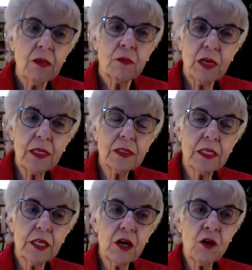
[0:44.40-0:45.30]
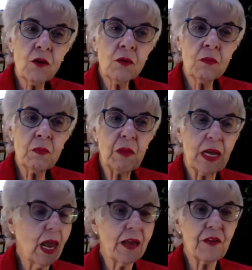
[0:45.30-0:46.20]
well, you know, my
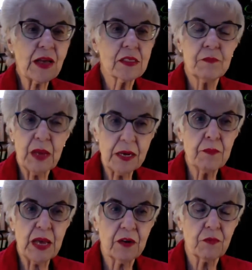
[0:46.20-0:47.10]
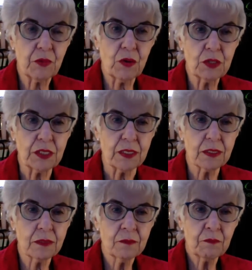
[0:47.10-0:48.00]
life hasn't been a bed of
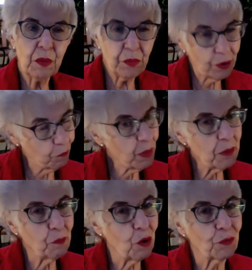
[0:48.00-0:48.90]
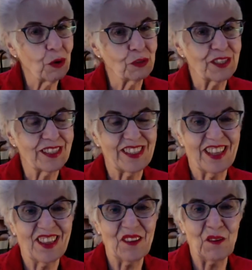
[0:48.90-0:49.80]
roses, but there have been more roses
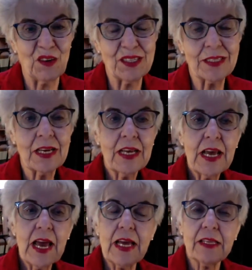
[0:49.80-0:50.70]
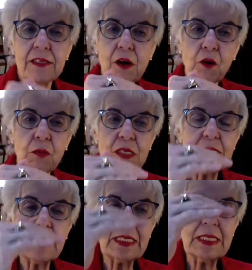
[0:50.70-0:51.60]
than thorns. And so it
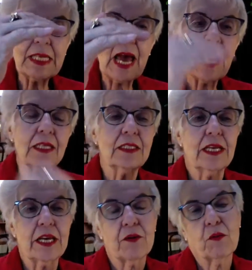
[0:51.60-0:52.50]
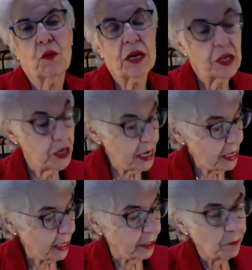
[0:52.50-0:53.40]
was exactly what you
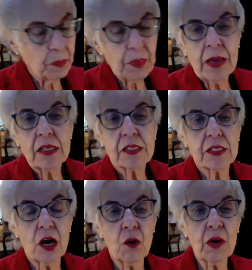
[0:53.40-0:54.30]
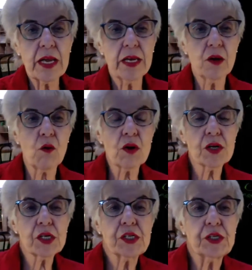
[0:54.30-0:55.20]
needed. So in
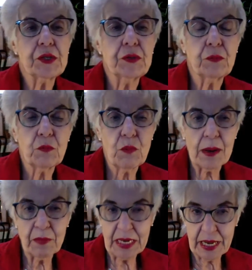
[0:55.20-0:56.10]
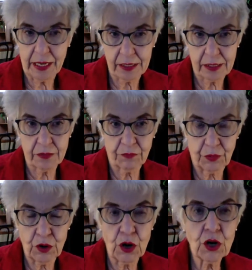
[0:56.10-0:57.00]
order to reminisce
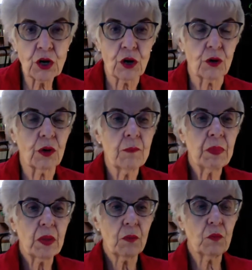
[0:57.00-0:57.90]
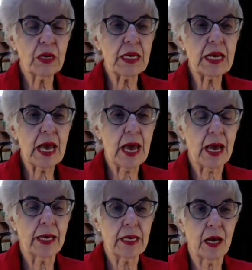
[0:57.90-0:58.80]
for her, we
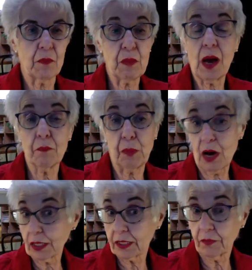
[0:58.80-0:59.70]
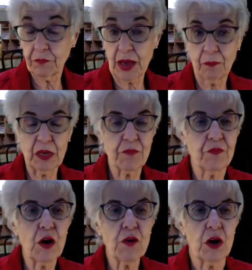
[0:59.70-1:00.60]
had a, a box of family
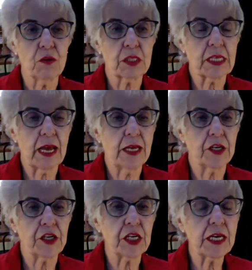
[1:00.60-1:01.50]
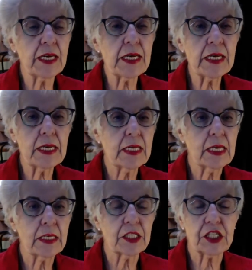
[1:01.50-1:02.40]
photos, and she
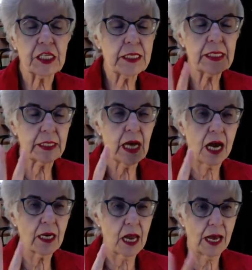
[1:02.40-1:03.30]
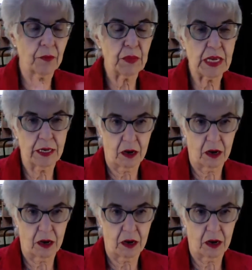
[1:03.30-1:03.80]
she did not like being